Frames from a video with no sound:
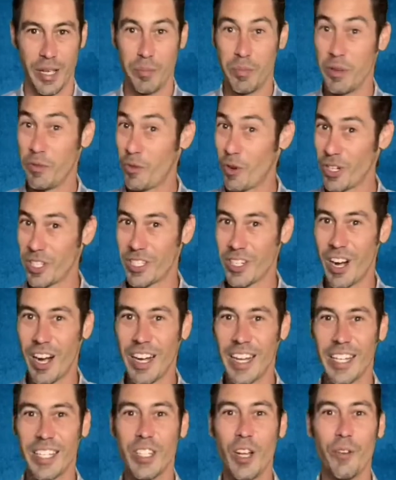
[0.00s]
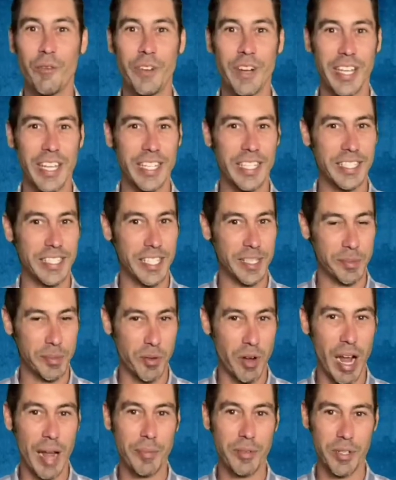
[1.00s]
Before starting, don't forget to
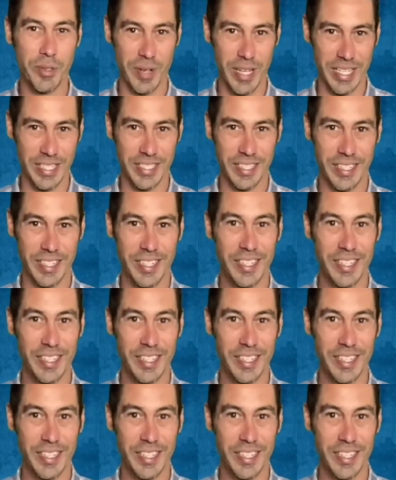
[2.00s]
subscribe to us.